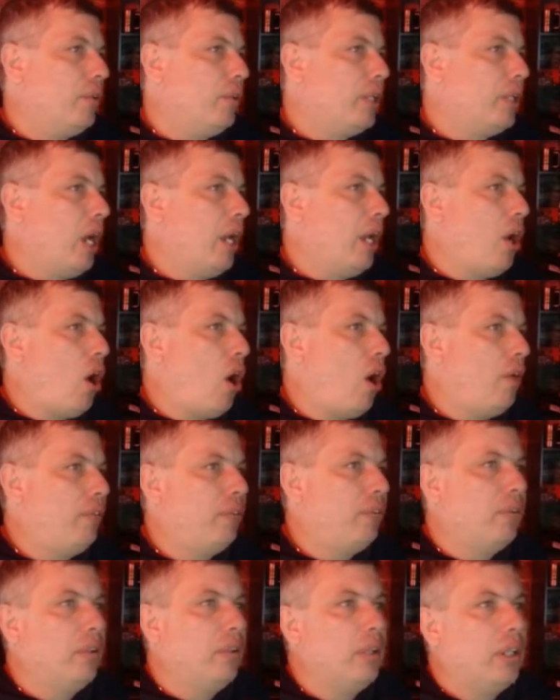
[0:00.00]
Cut off.
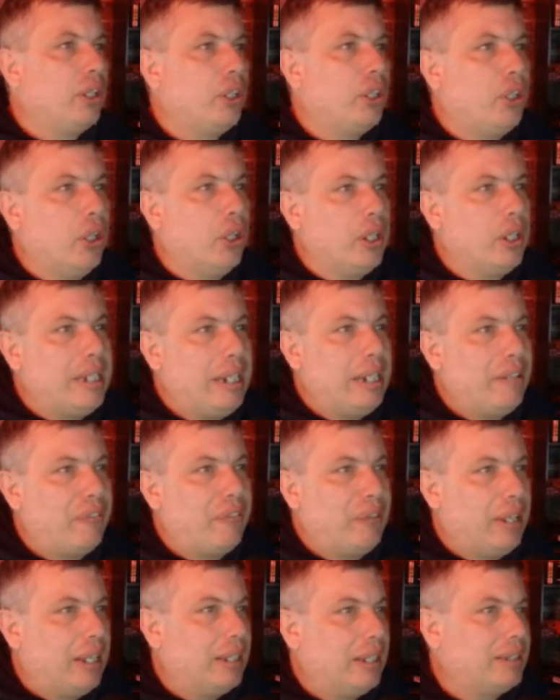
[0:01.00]
Good
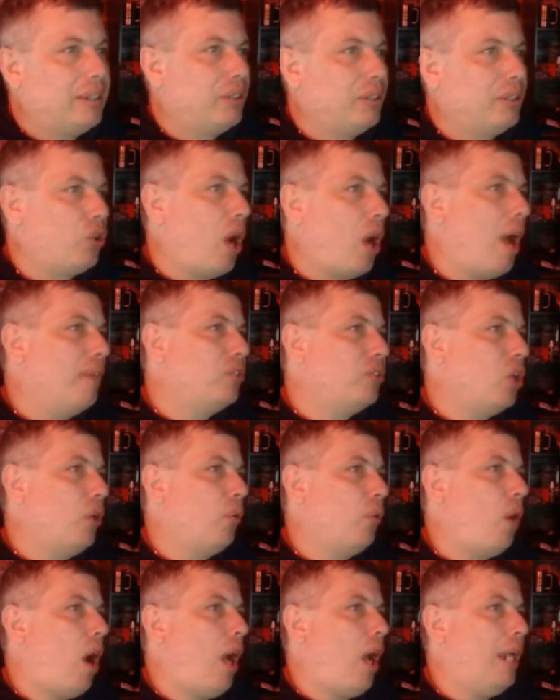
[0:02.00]
defense. Drives on
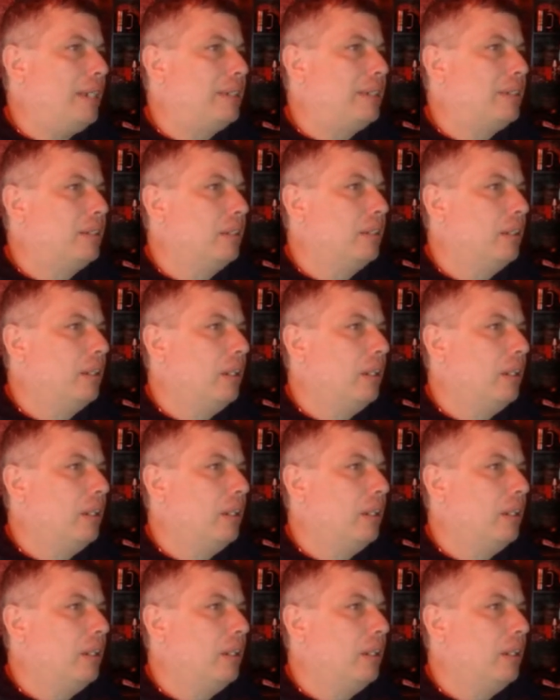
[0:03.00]
Rice.